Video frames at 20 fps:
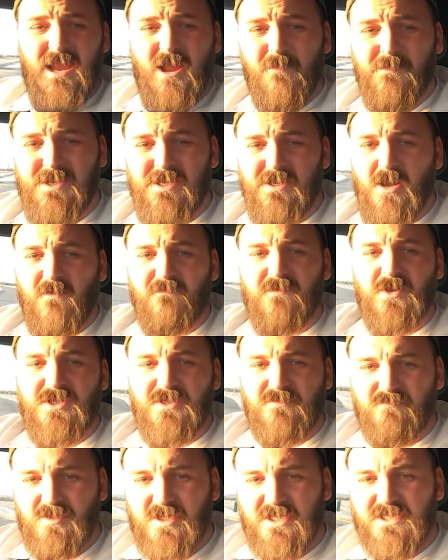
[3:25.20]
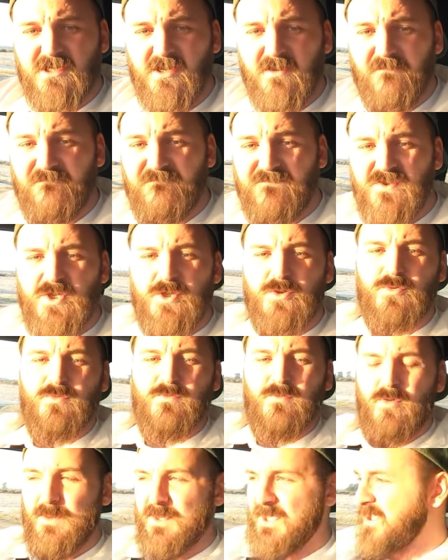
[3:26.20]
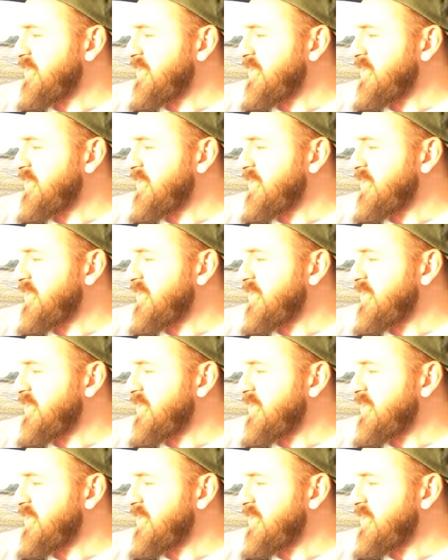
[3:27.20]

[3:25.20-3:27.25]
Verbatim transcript: I mean, I've only really done a few on